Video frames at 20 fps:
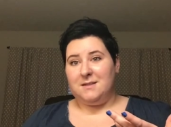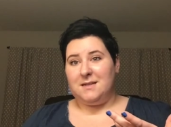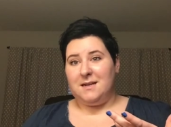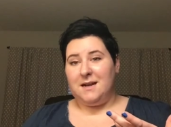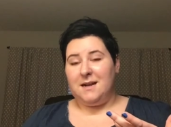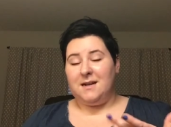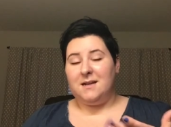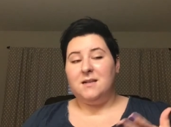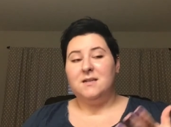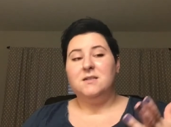
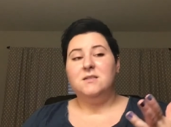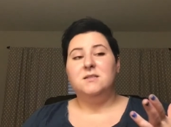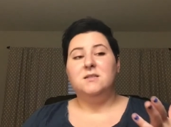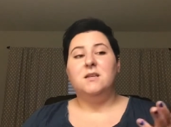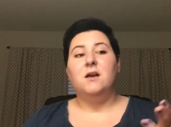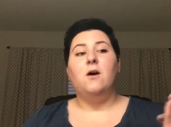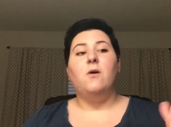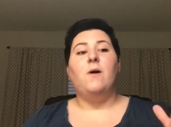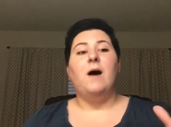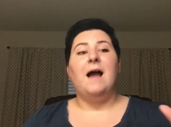today.
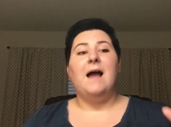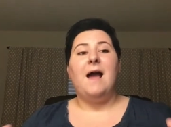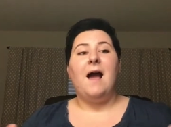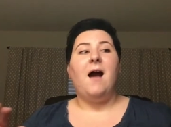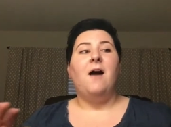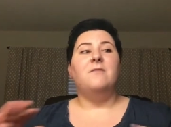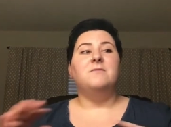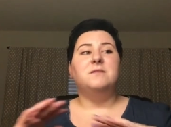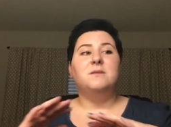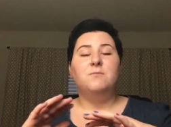So I
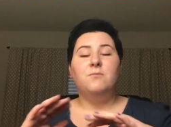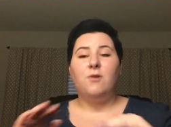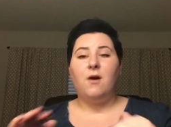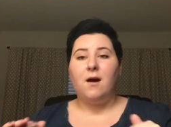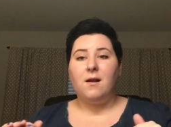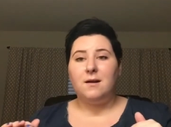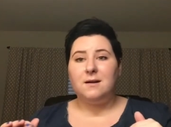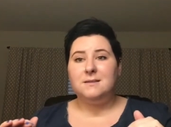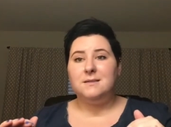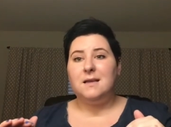have some
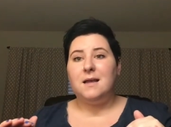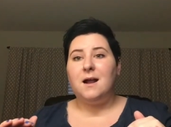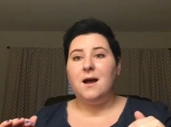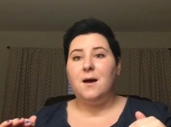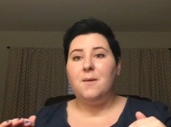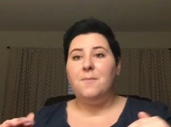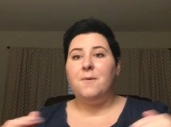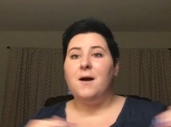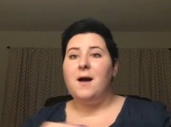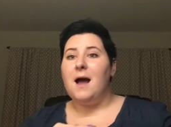products set
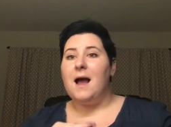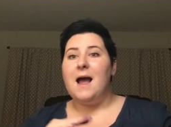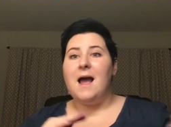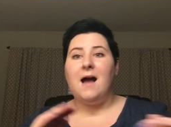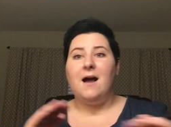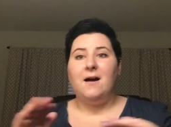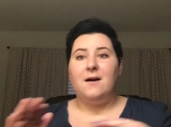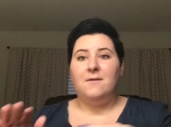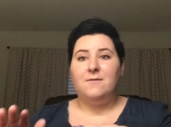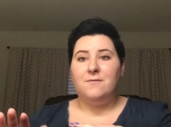up. I
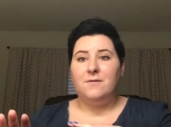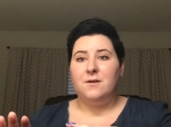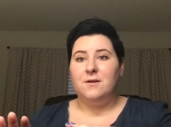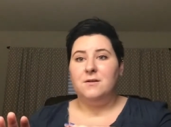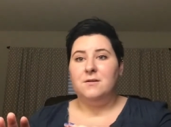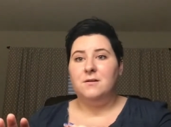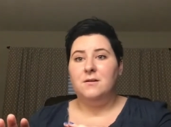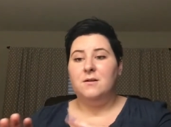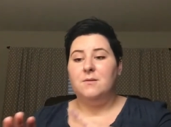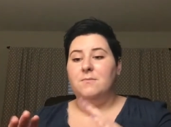have
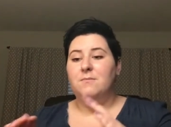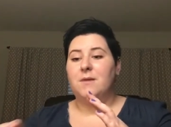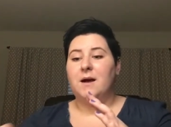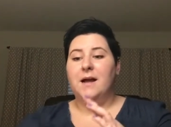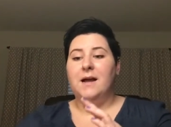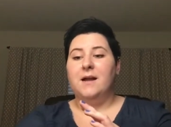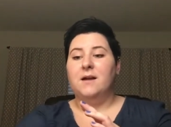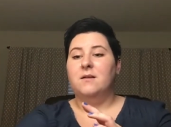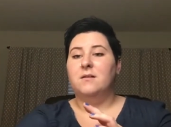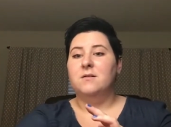
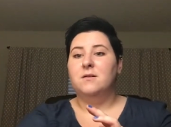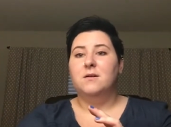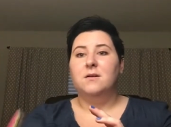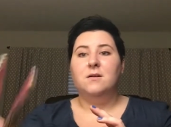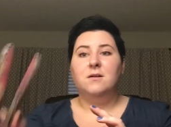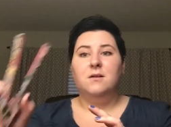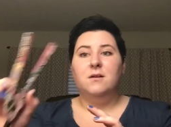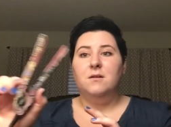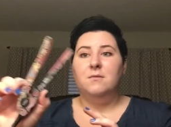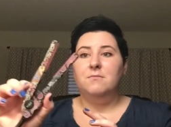my
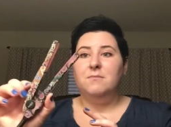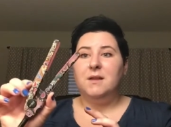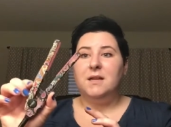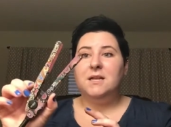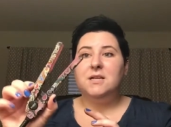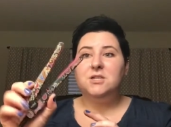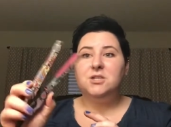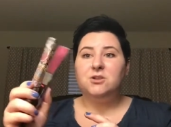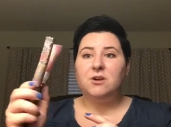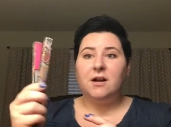
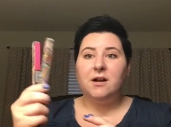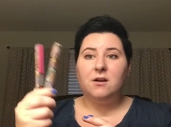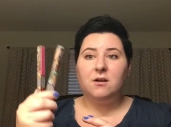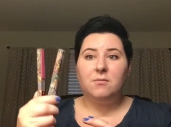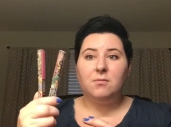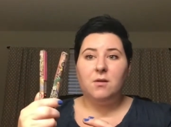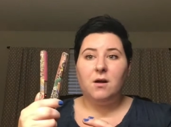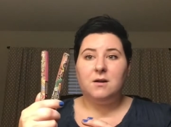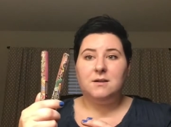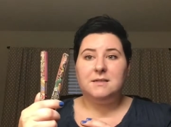mini
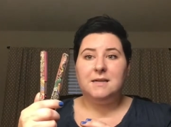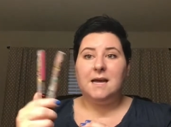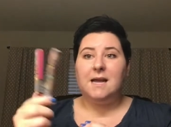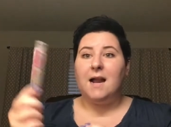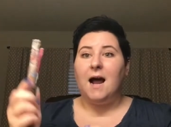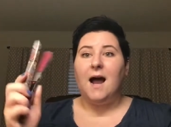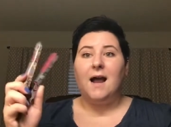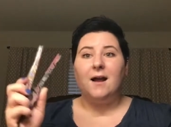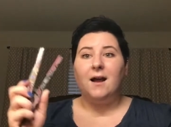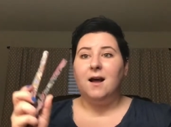straightener plugged in.
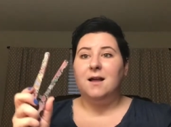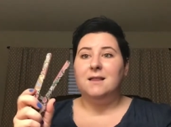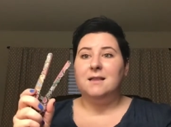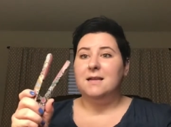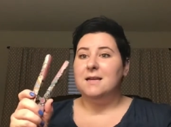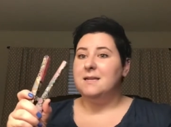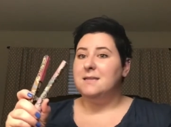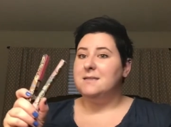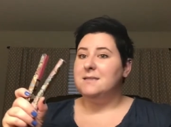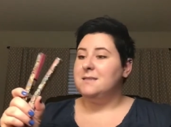I got
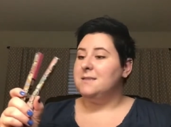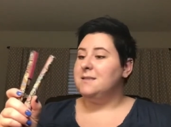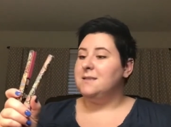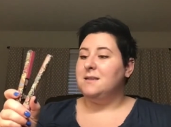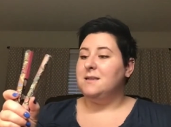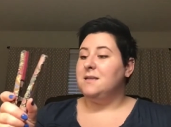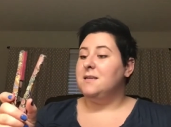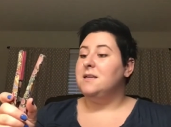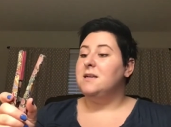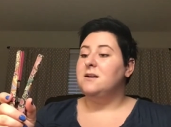this
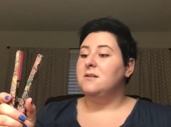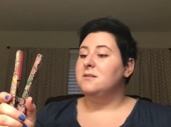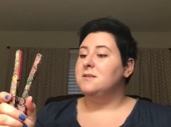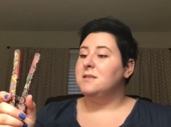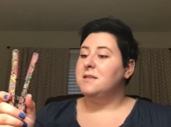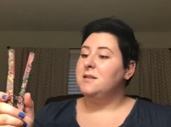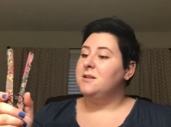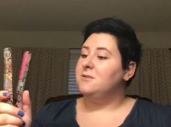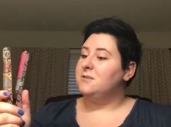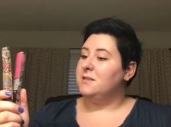years
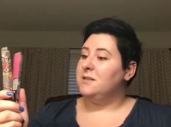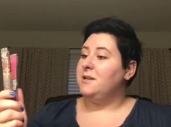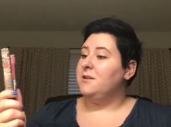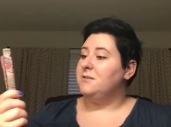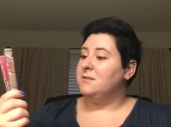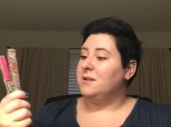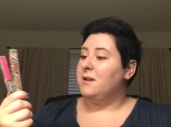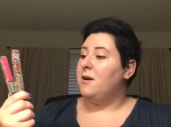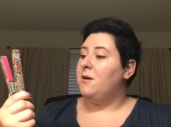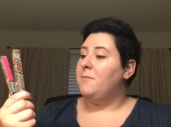and years and
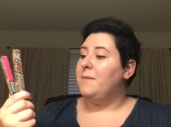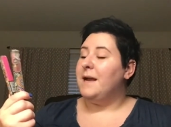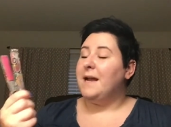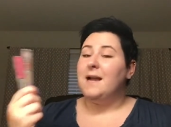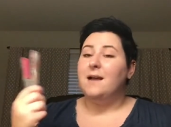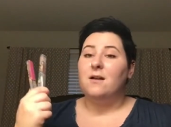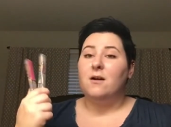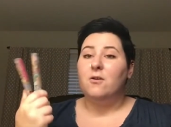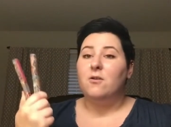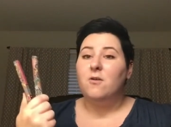years ago. My aunt
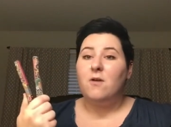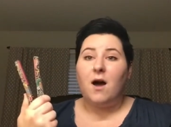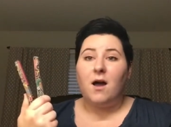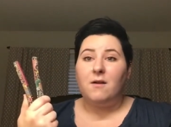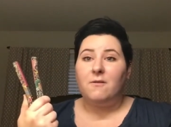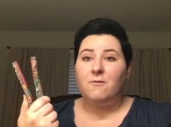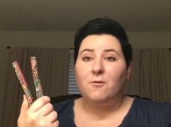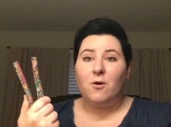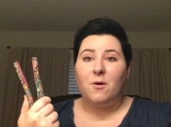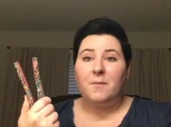and uncle got
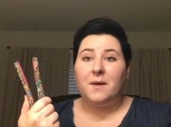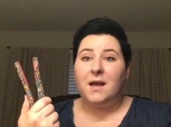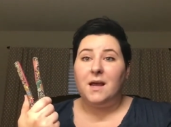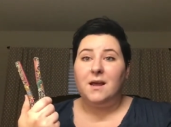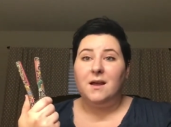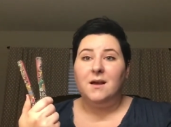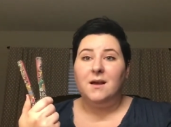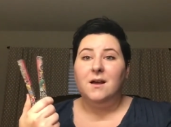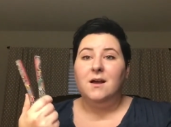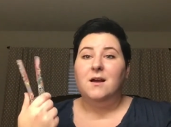it for
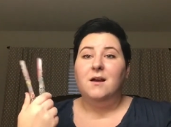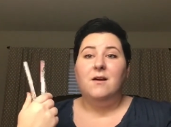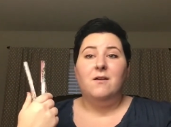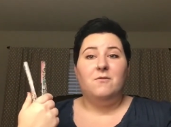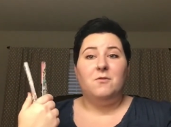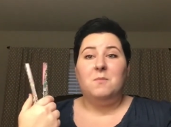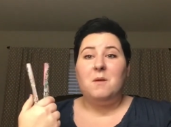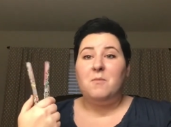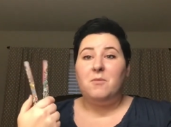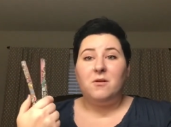me
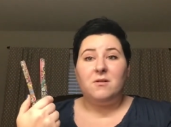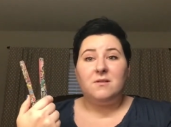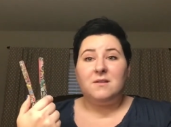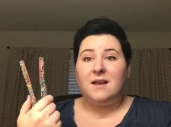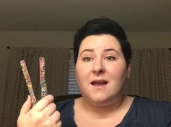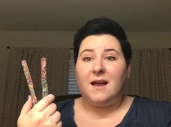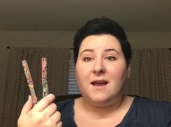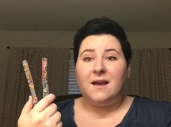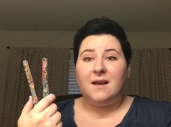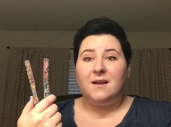for my
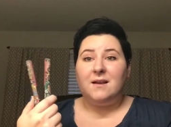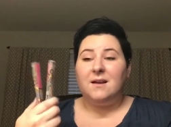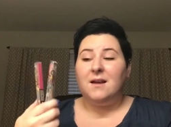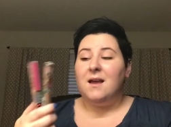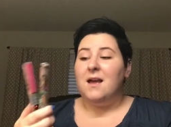birthday